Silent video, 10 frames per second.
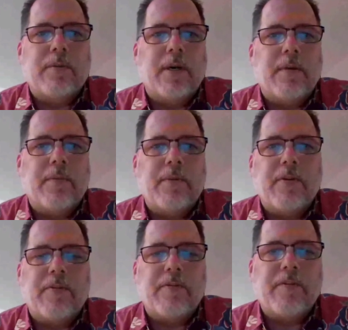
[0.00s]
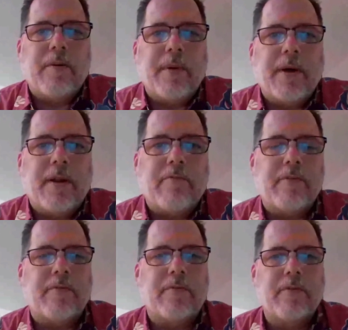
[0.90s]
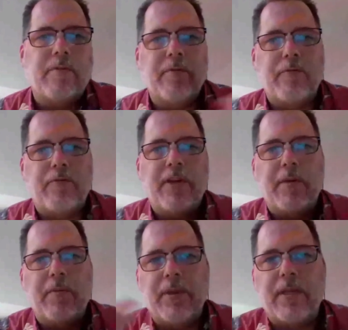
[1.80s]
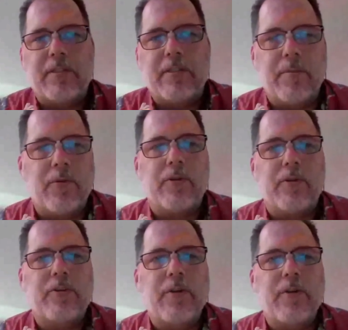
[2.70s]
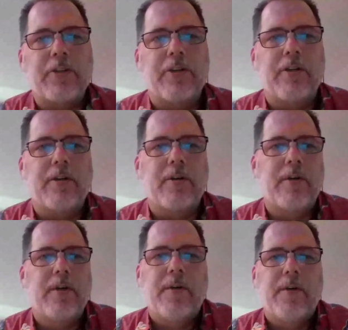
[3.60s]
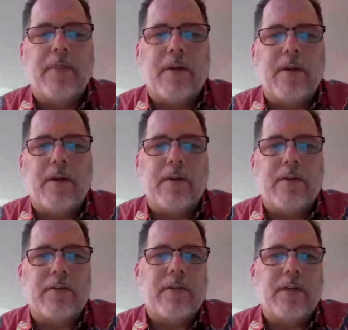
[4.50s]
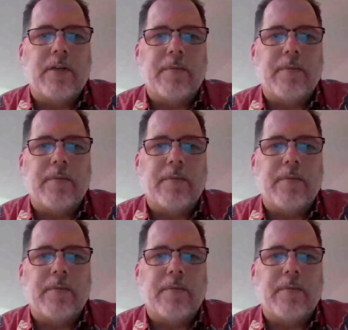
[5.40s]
There's a fair amount of freedom within some core structure. There's an